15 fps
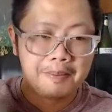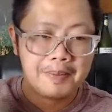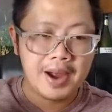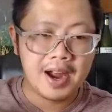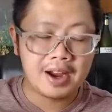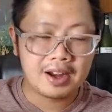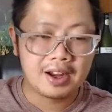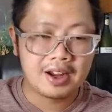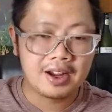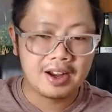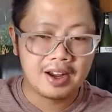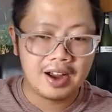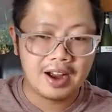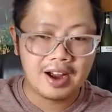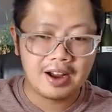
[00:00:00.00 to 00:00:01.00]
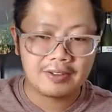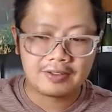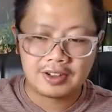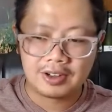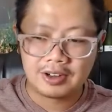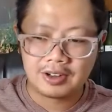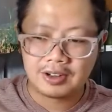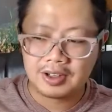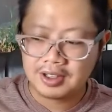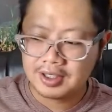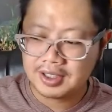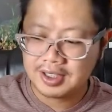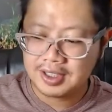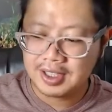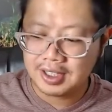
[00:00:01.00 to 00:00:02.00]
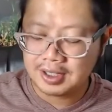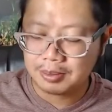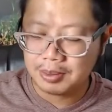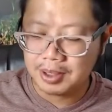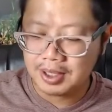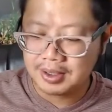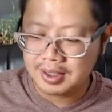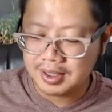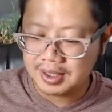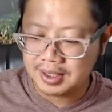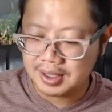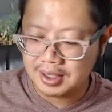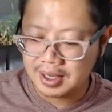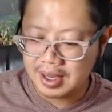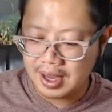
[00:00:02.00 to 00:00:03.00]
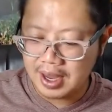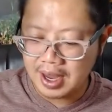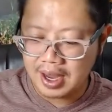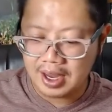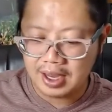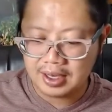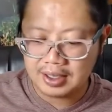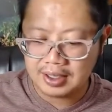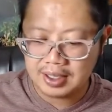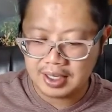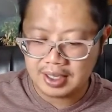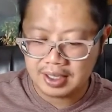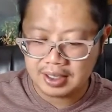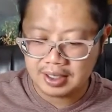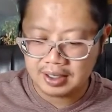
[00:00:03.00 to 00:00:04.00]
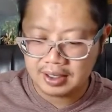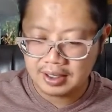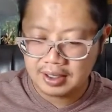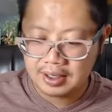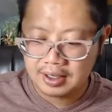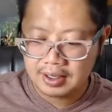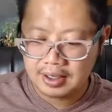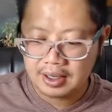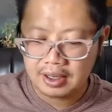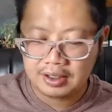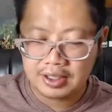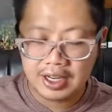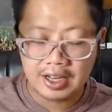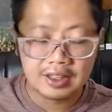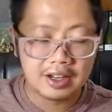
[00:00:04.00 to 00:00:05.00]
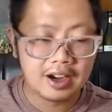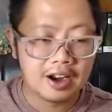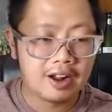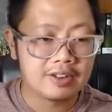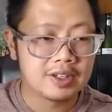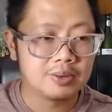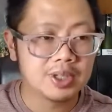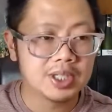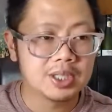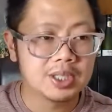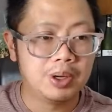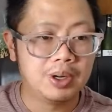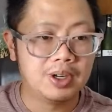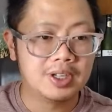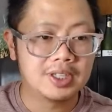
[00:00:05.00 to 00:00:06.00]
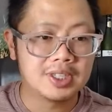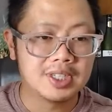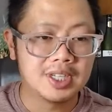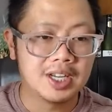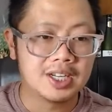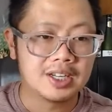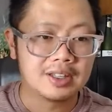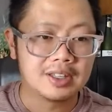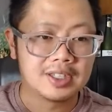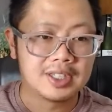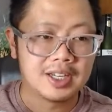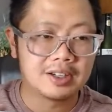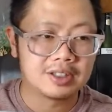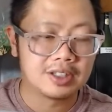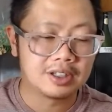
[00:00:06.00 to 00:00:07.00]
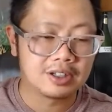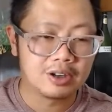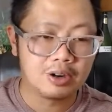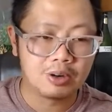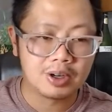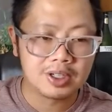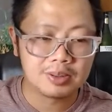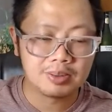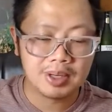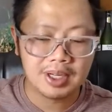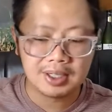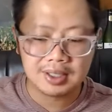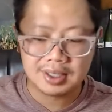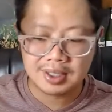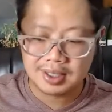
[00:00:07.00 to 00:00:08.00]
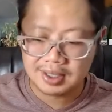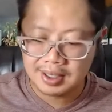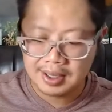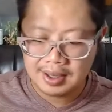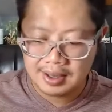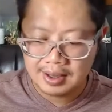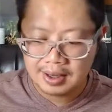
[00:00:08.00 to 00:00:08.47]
Mac after 6 months. And now that I had some experience taking this out to the co-work space,